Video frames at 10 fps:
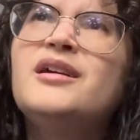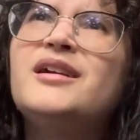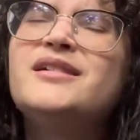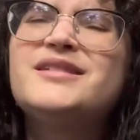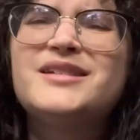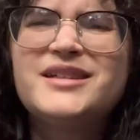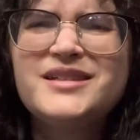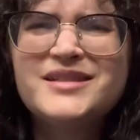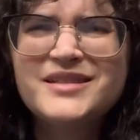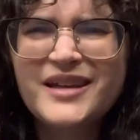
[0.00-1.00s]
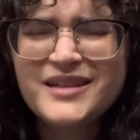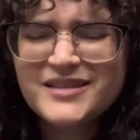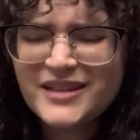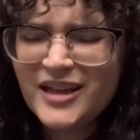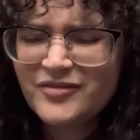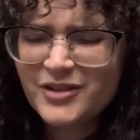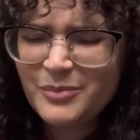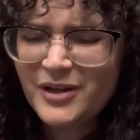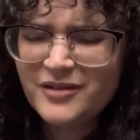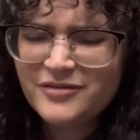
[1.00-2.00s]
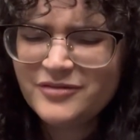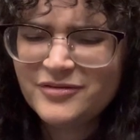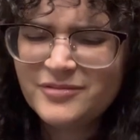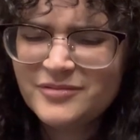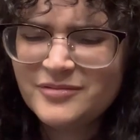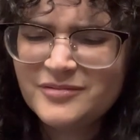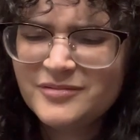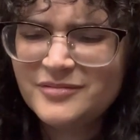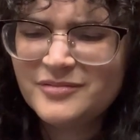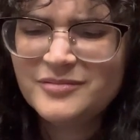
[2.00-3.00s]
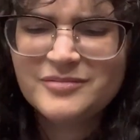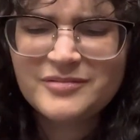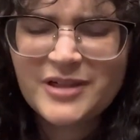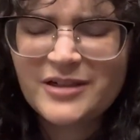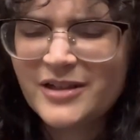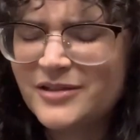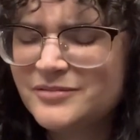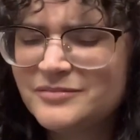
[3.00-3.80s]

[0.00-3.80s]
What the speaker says: Is it he stays in heaven above? I don't know.